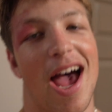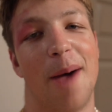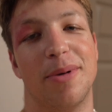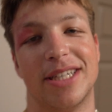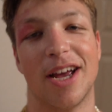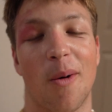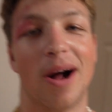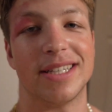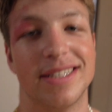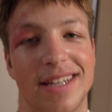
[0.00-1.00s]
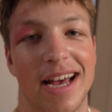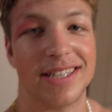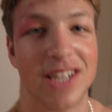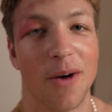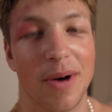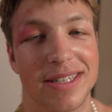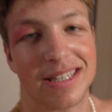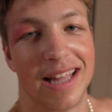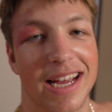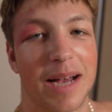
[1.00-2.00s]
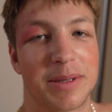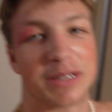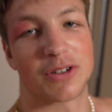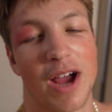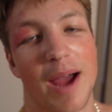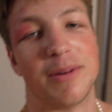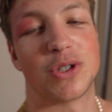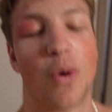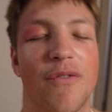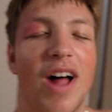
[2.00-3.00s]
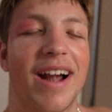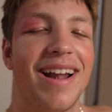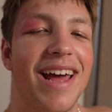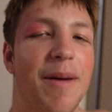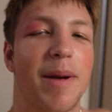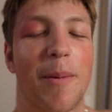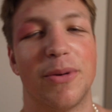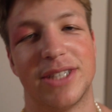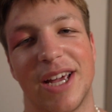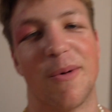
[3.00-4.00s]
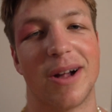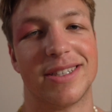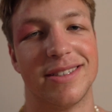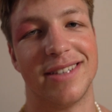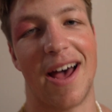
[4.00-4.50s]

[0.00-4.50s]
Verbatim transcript: I appreciate y'all watching. As always, like, comment, subscribe. Short vlog today, but I appreciate you watching.